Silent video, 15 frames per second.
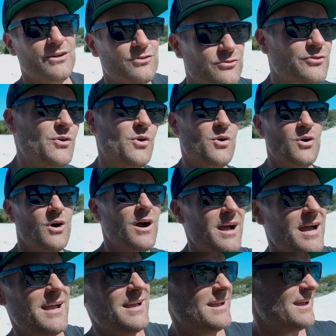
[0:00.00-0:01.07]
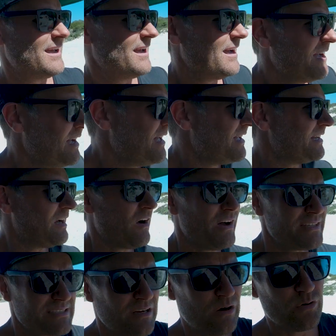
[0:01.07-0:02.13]
for an
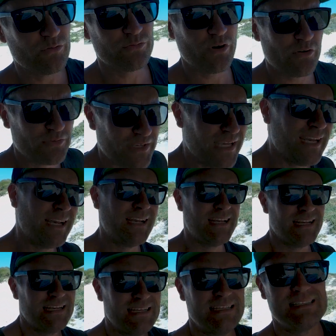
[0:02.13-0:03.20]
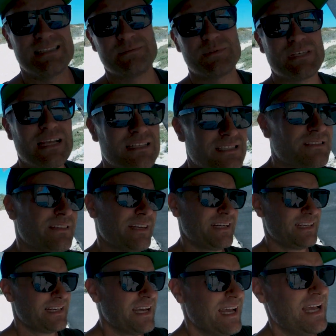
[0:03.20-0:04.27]
ice cold frothy, some
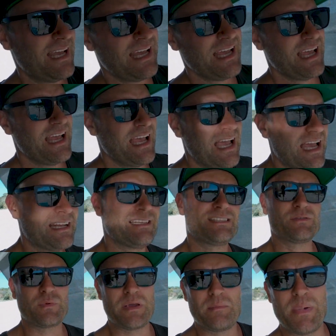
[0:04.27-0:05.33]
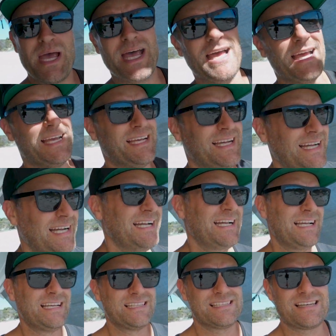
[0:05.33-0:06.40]
sunscreen and a swim.
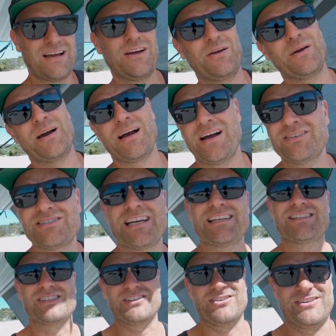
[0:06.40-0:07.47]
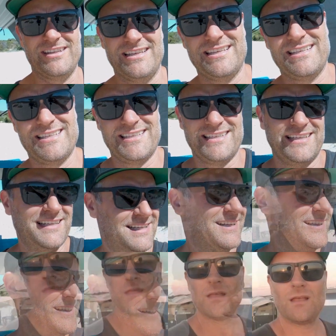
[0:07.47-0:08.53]
So I'll chat soon.
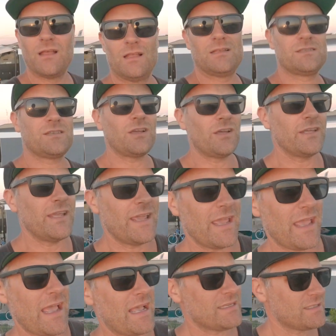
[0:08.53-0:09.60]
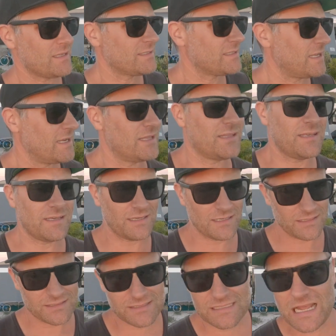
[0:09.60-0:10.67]
So yeah, as I said at
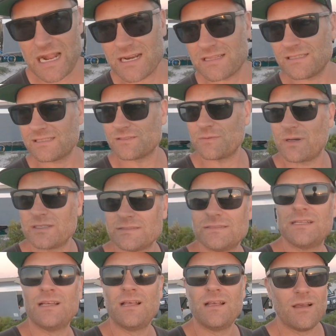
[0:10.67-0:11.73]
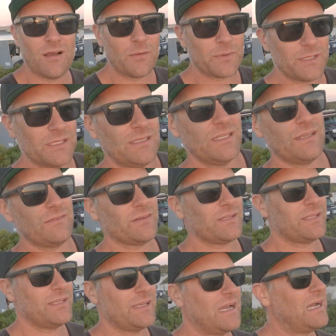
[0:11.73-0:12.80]
the start of this one, I'm gonna leave it
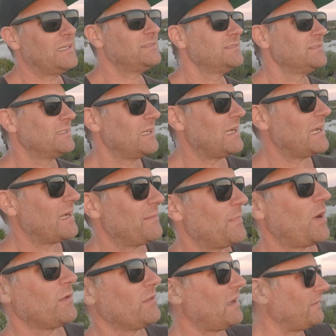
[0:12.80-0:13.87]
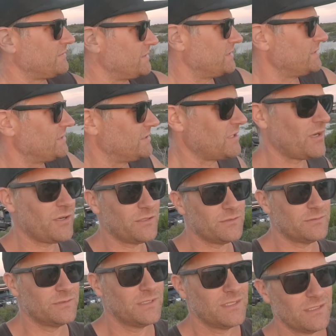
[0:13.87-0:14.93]
here. I'd love to
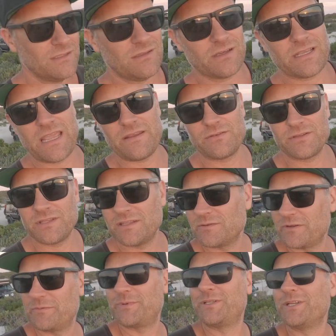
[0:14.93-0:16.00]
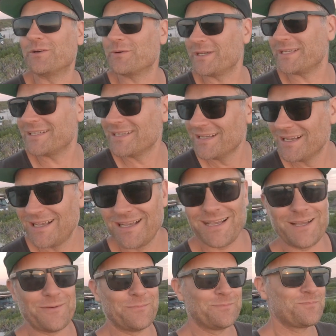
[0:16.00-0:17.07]
show like everything that we've been doing,
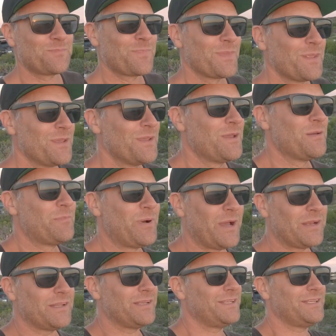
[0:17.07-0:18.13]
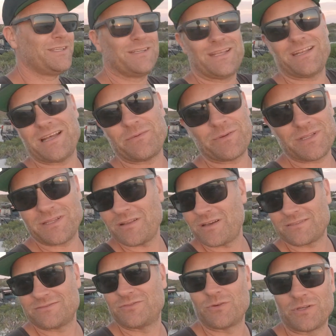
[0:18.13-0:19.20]
but you'd end up with
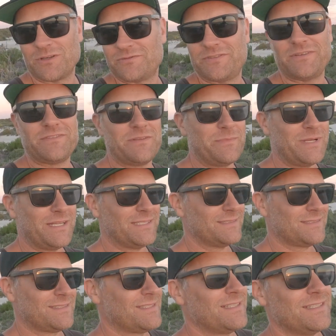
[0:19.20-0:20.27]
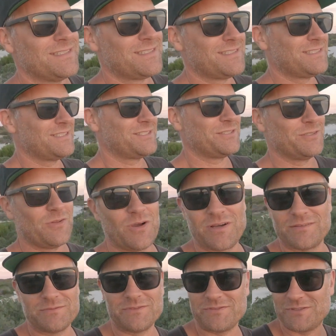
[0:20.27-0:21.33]
like 40 or 50 minutes and it's just too
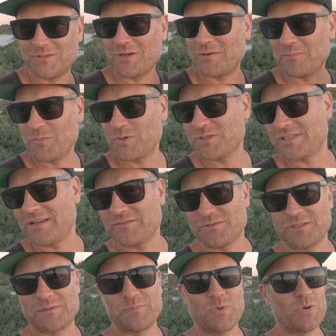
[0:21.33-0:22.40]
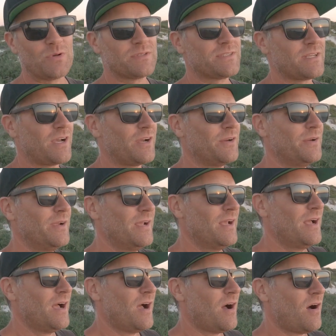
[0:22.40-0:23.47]
long and we've still got more stuff to explore. So
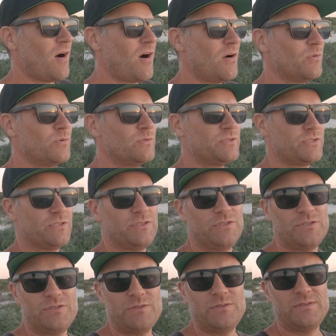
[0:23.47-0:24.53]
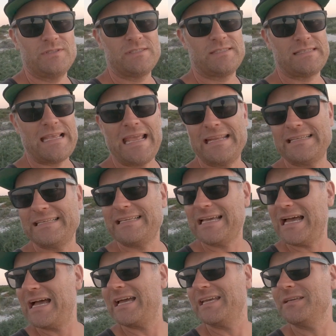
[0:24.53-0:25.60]
I will do Sandy
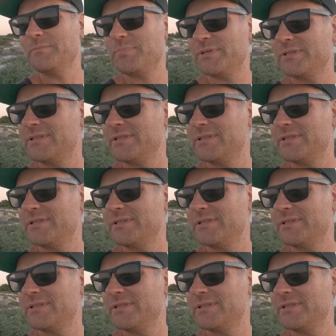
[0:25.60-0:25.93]
Cape